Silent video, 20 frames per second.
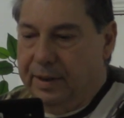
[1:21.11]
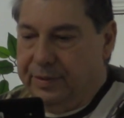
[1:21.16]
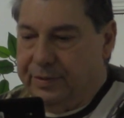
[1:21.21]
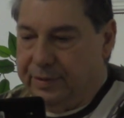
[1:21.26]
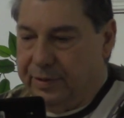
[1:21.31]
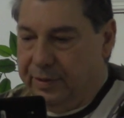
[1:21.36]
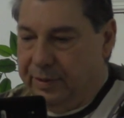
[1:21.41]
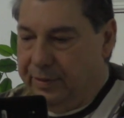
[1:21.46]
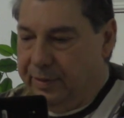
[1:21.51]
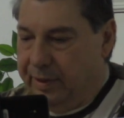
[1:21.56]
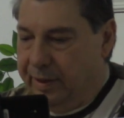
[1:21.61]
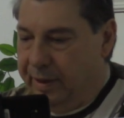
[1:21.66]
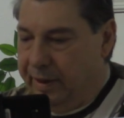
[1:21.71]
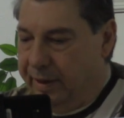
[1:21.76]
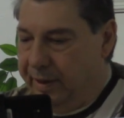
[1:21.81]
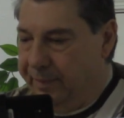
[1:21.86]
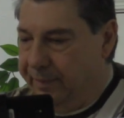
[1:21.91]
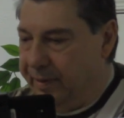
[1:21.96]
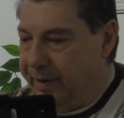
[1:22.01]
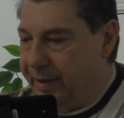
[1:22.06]
So,
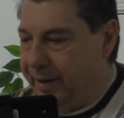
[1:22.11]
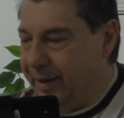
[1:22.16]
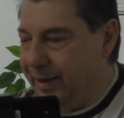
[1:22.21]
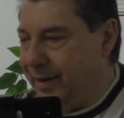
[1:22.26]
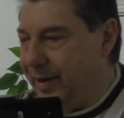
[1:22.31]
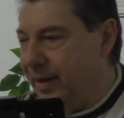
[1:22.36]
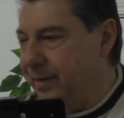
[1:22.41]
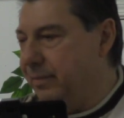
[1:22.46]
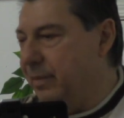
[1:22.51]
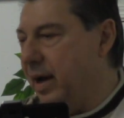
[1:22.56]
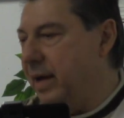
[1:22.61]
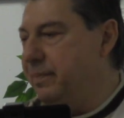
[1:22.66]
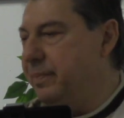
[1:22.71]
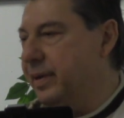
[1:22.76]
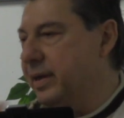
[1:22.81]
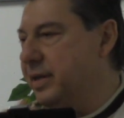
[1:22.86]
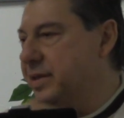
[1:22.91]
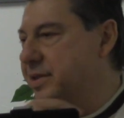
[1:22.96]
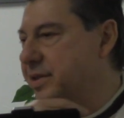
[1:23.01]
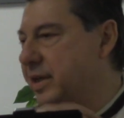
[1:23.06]
um, and, and, my
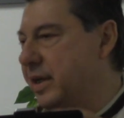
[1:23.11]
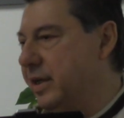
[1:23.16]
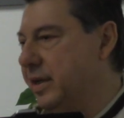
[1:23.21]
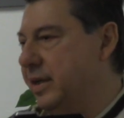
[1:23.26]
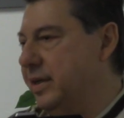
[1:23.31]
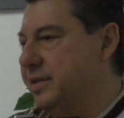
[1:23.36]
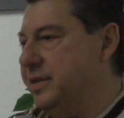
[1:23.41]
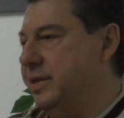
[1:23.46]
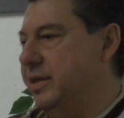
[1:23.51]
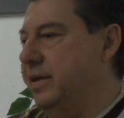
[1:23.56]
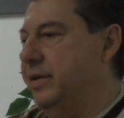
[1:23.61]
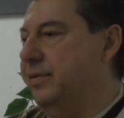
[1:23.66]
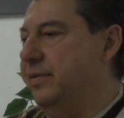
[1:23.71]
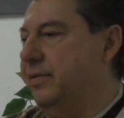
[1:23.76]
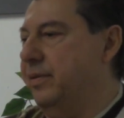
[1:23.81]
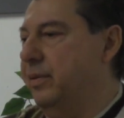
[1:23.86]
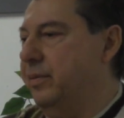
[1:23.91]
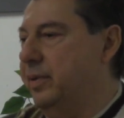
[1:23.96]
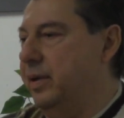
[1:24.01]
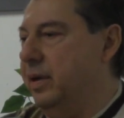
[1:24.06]
biggest thing is
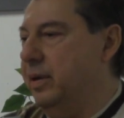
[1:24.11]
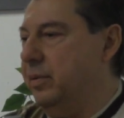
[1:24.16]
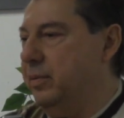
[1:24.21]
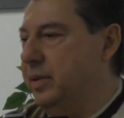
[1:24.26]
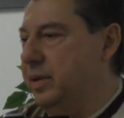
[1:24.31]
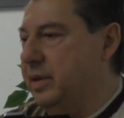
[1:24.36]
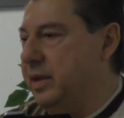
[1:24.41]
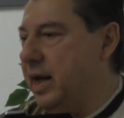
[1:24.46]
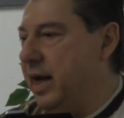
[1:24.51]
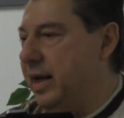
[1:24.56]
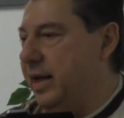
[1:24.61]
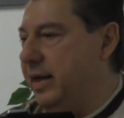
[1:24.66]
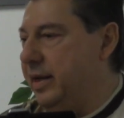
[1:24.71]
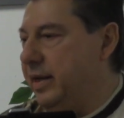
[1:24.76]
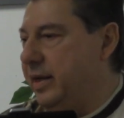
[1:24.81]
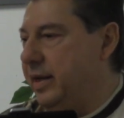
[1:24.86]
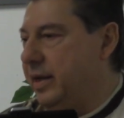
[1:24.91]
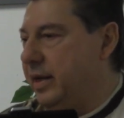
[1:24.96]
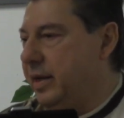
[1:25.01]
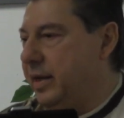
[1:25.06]
uh, with, with
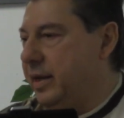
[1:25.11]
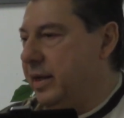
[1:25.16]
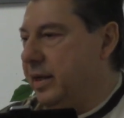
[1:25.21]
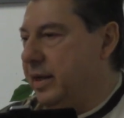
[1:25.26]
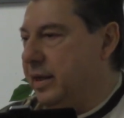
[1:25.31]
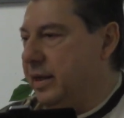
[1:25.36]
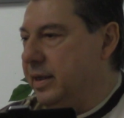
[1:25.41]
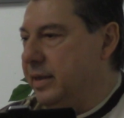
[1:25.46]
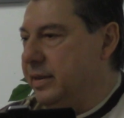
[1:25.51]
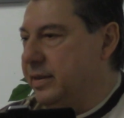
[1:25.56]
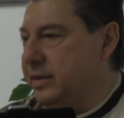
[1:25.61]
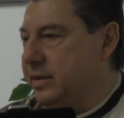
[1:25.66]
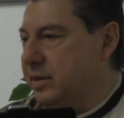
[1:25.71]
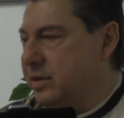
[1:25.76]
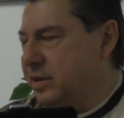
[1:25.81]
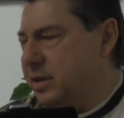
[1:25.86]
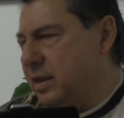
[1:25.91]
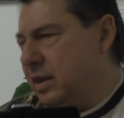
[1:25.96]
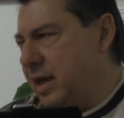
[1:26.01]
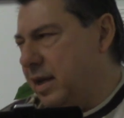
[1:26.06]
that is
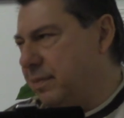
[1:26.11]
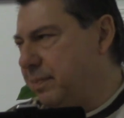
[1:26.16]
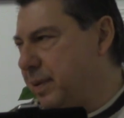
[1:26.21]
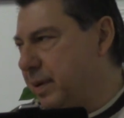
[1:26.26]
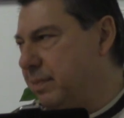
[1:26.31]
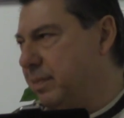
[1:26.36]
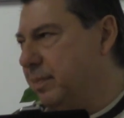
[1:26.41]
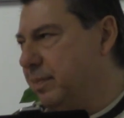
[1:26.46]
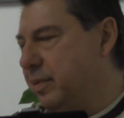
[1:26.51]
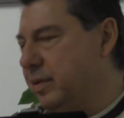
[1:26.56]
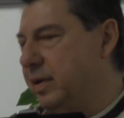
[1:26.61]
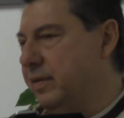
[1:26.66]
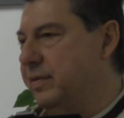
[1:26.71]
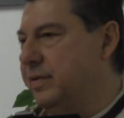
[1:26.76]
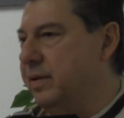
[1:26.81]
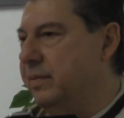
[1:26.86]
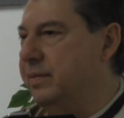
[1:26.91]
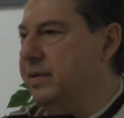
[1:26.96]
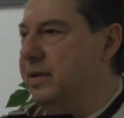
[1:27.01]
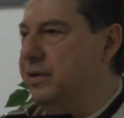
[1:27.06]
because a lot of people believe
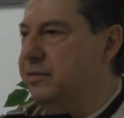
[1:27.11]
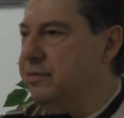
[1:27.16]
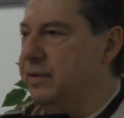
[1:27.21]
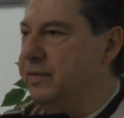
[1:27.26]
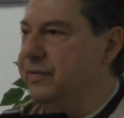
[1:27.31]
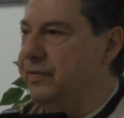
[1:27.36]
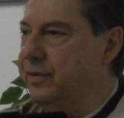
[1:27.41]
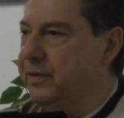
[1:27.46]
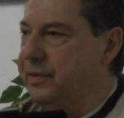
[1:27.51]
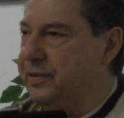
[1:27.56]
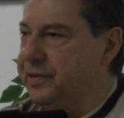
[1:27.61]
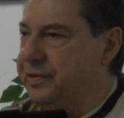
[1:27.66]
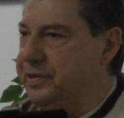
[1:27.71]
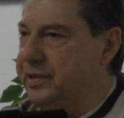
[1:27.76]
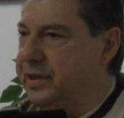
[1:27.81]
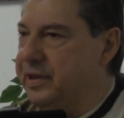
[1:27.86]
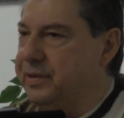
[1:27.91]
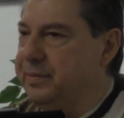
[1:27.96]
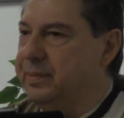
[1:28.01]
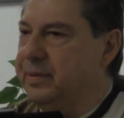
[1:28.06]
it to be a threefold disease.